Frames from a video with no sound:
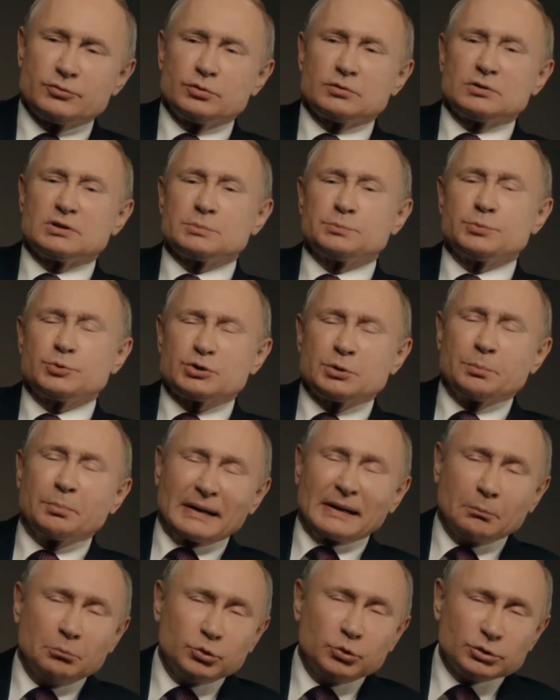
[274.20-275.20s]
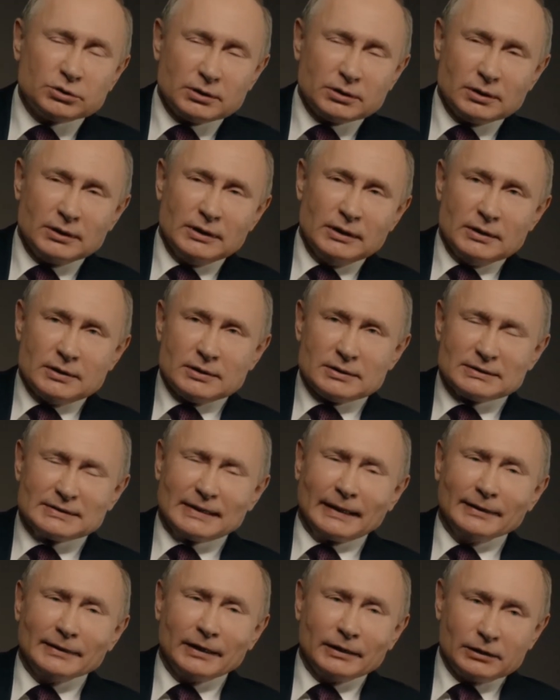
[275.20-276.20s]
Absolutely, but this is a
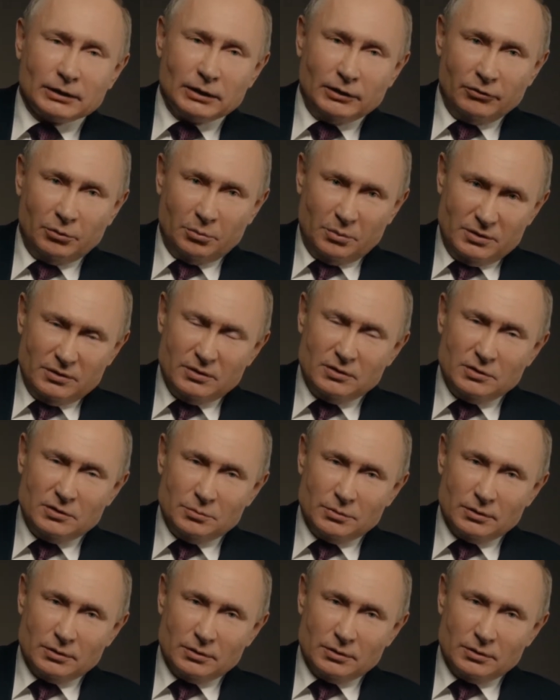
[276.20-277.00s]
method of working with